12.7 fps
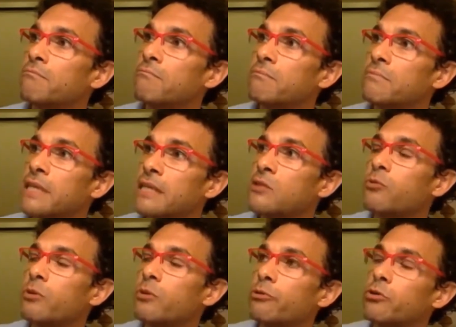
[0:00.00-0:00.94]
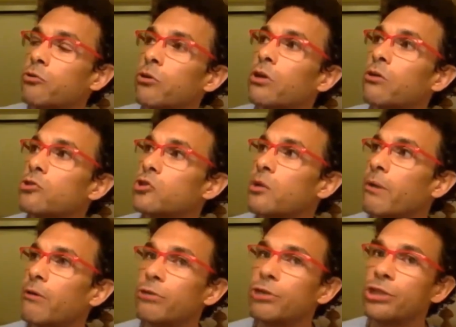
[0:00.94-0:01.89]
since we were talking also
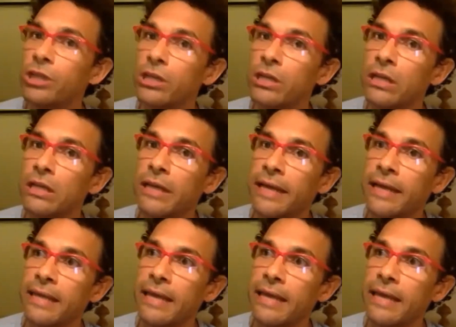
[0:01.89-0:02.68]
about journey, like